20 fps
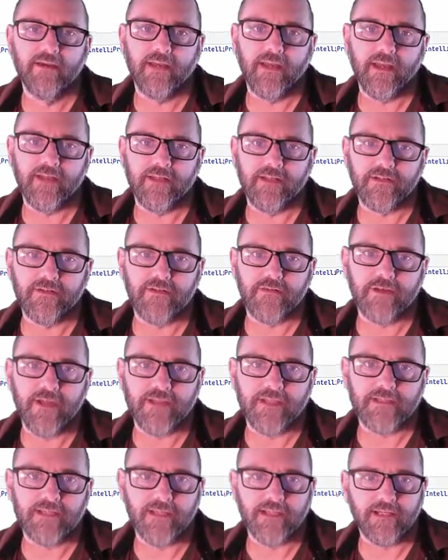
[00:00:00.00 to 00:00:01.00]
and it
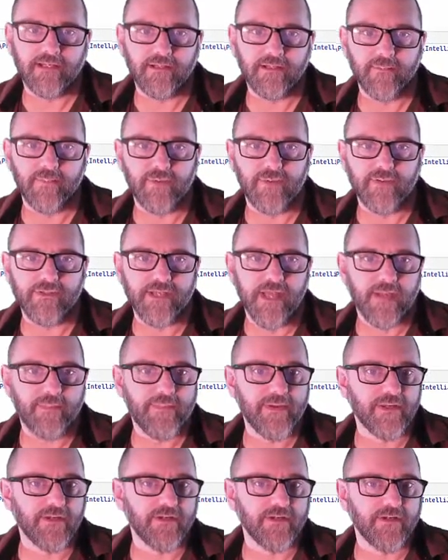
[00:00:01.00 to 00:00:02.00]
creates like a little bullseye
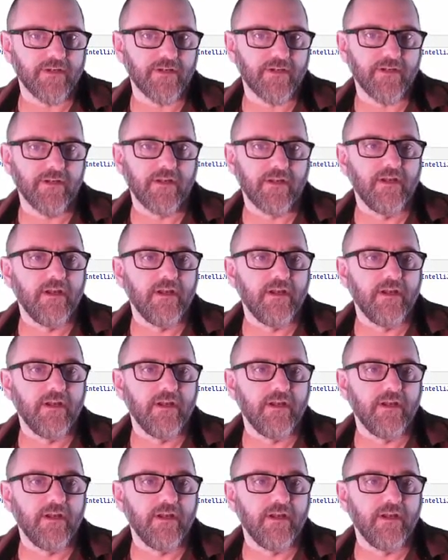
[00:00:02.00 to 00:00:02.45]
picture.